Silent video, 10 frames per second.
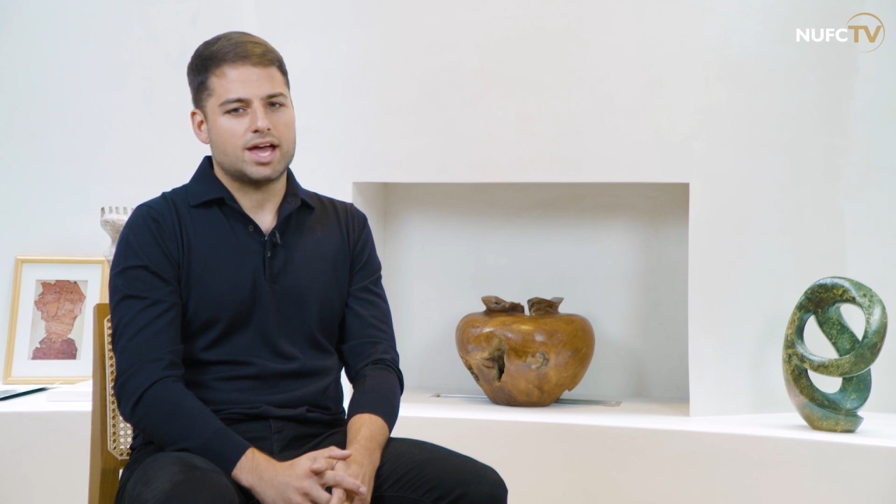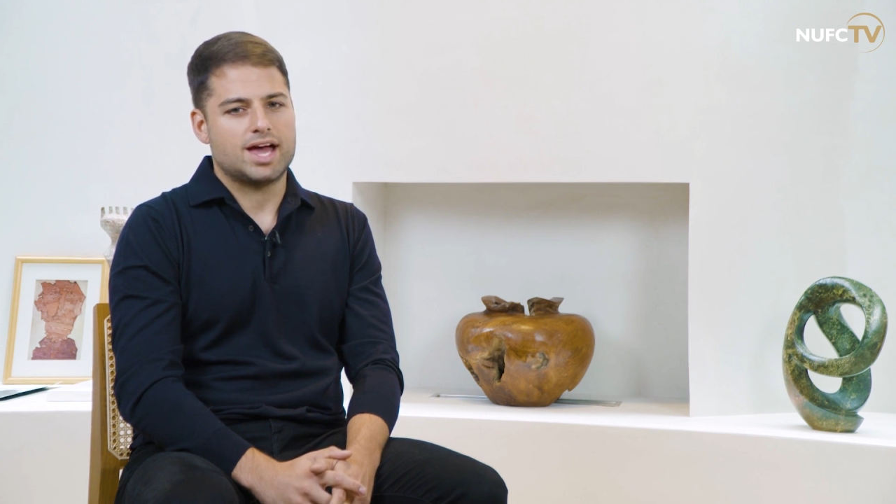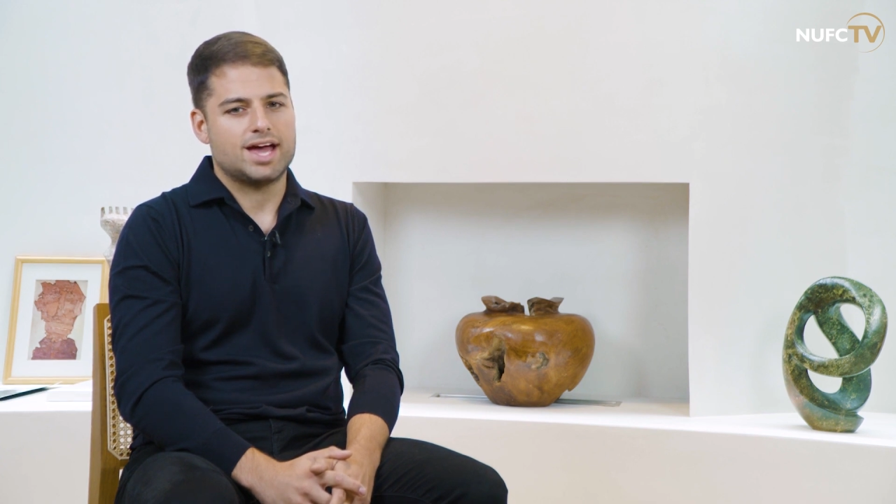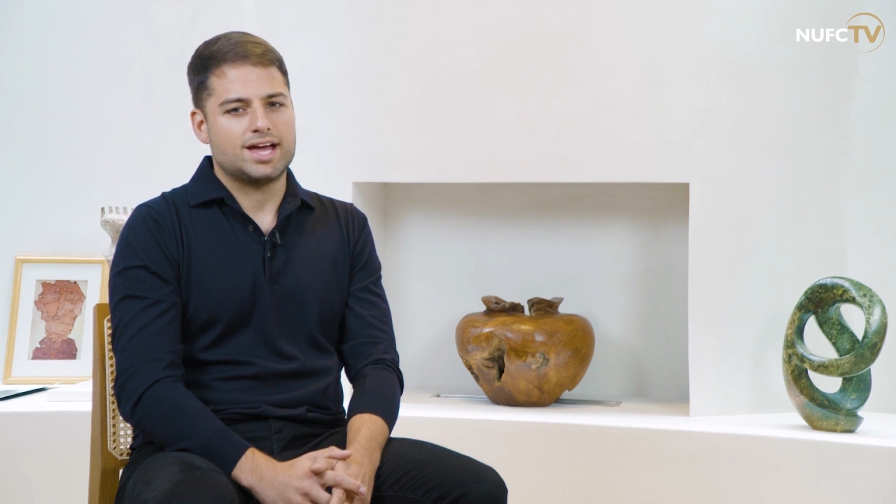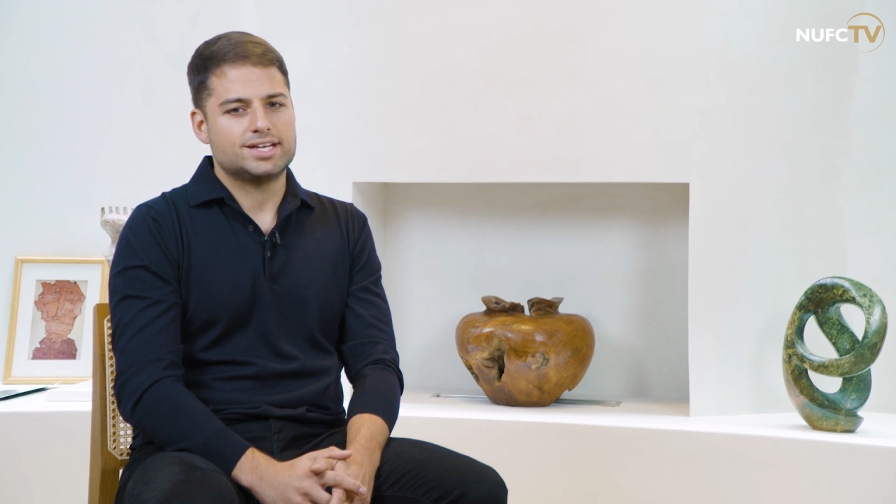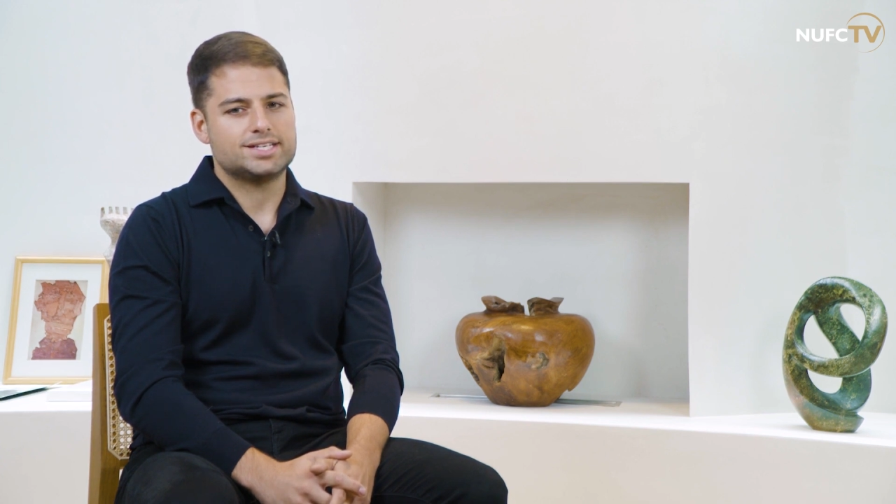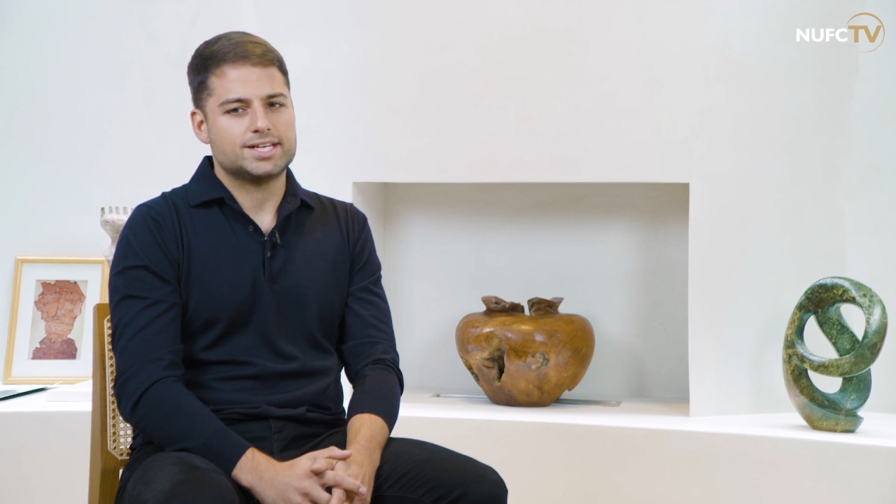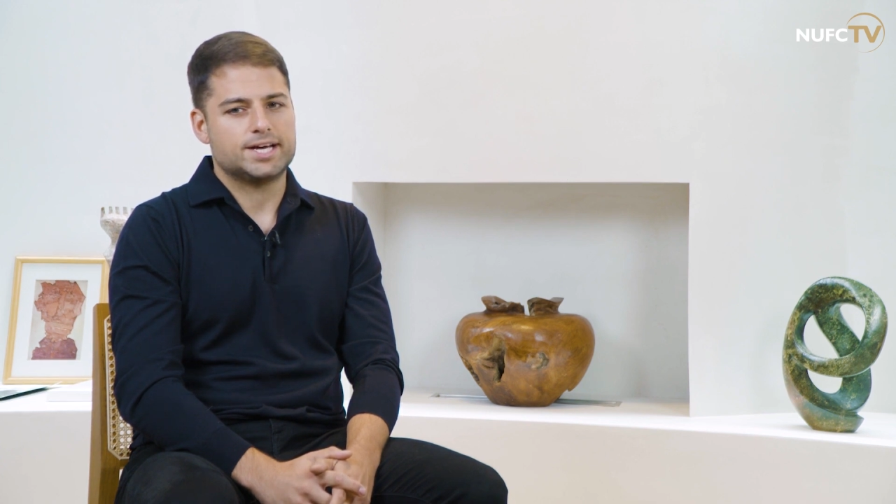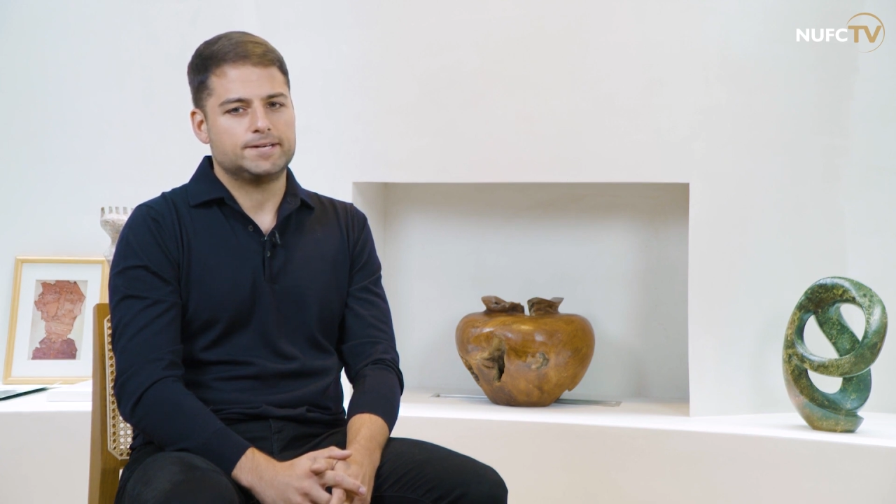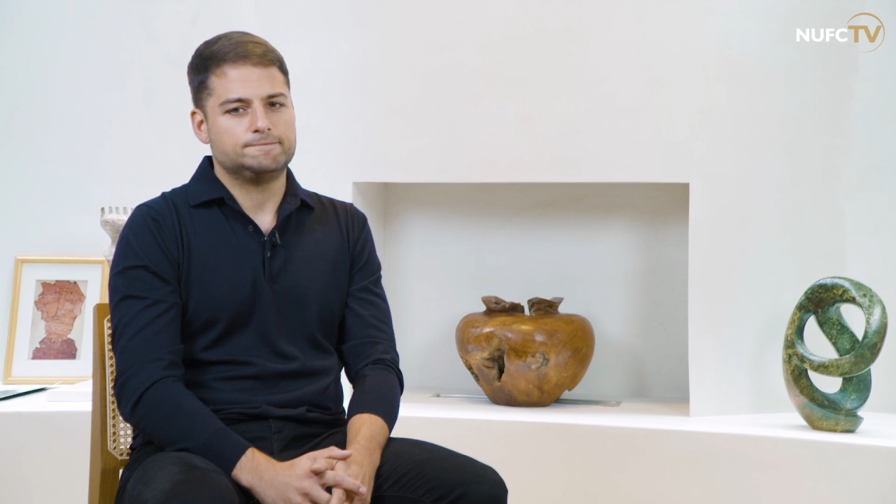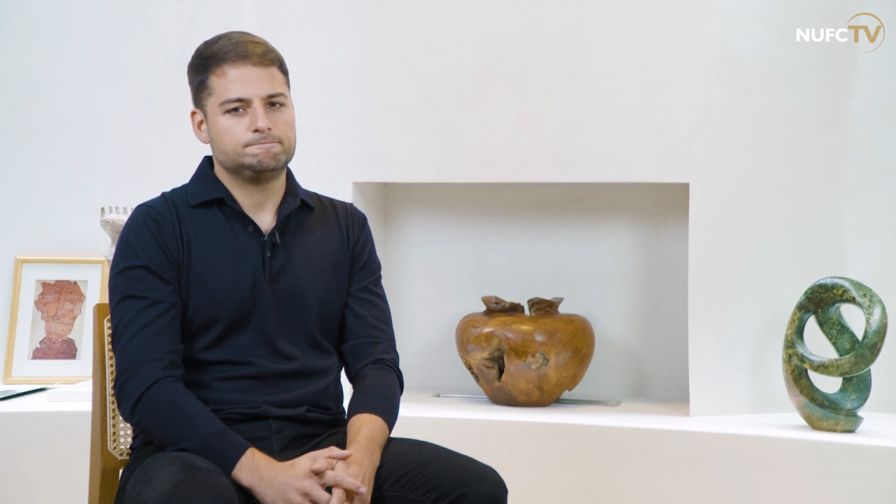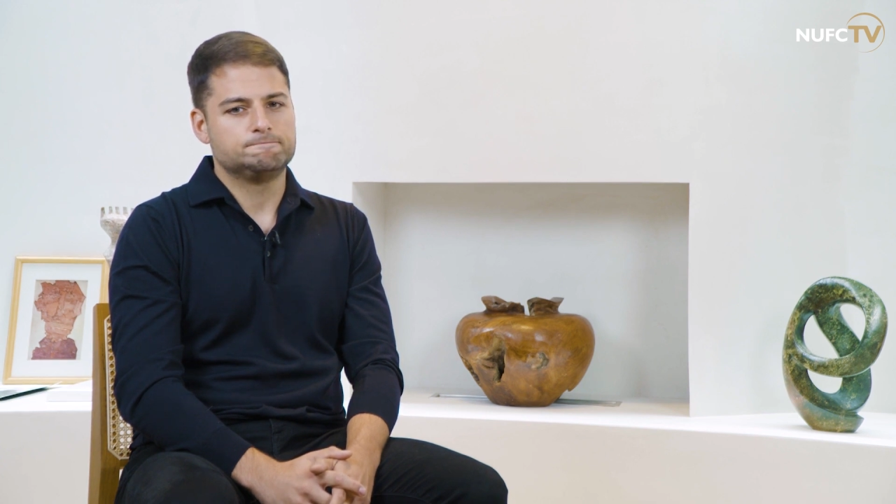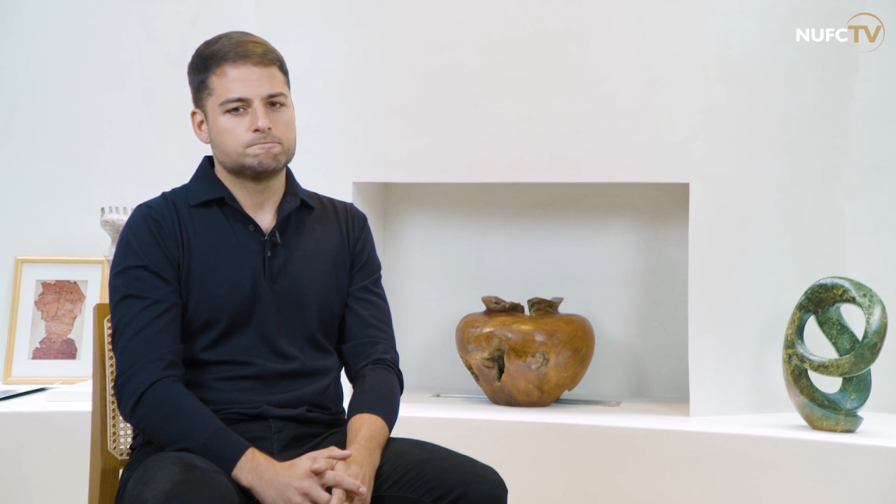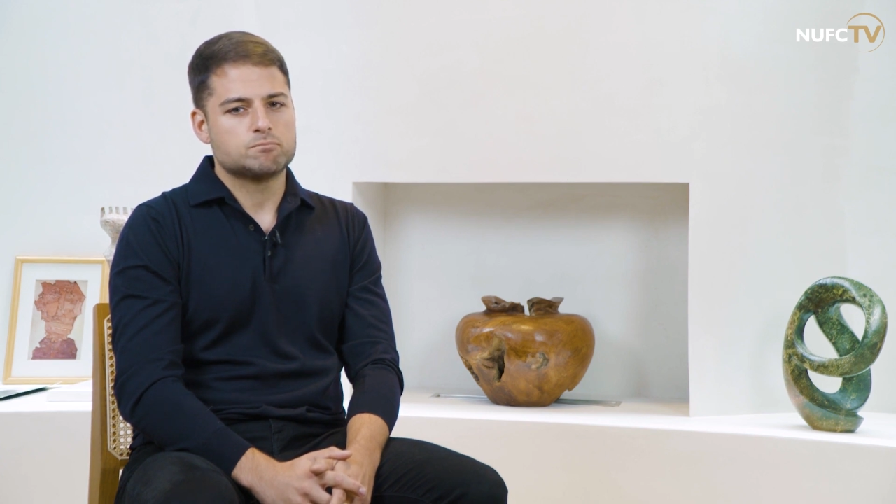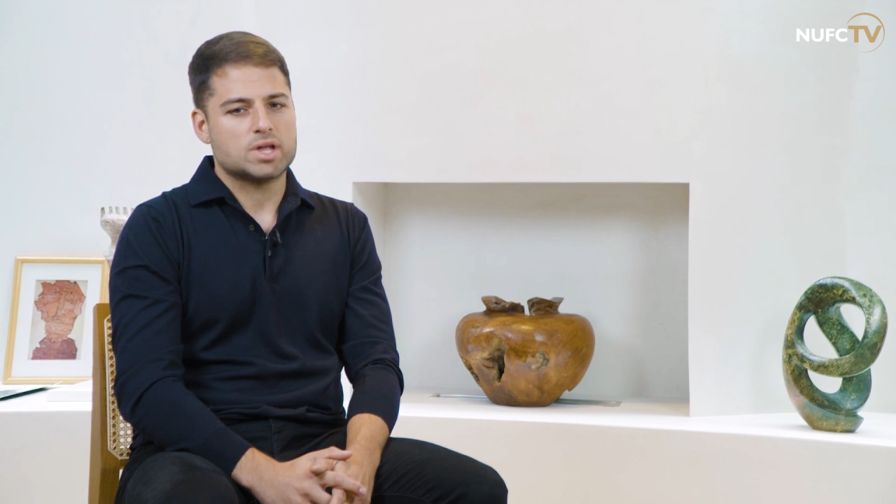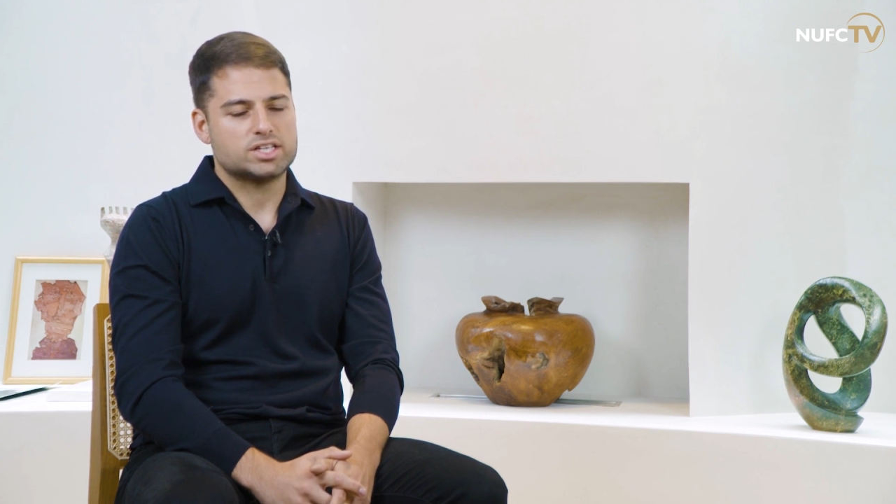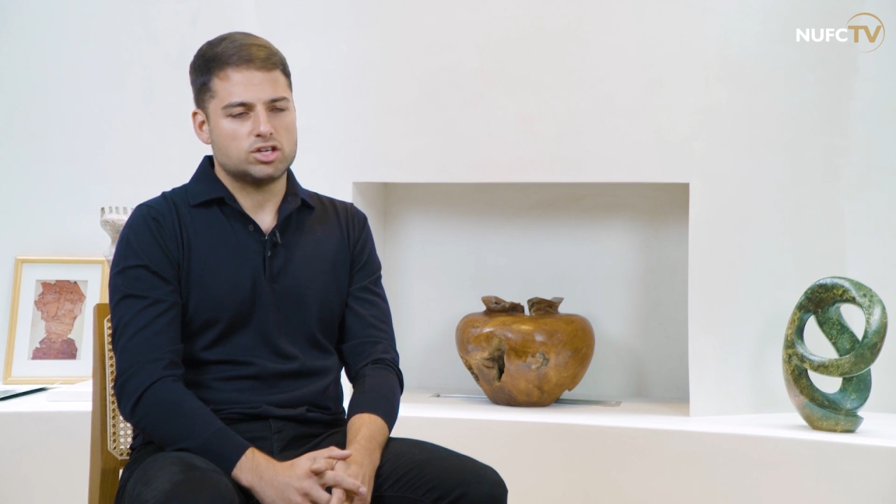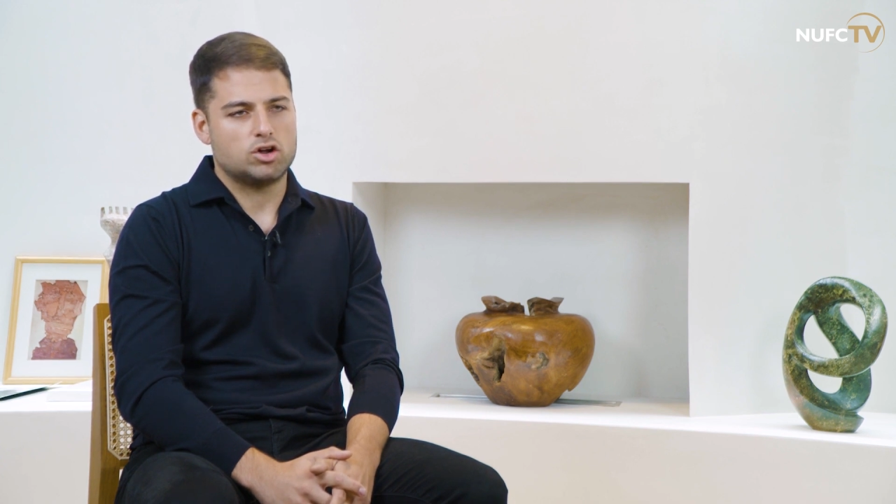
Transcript: And it's a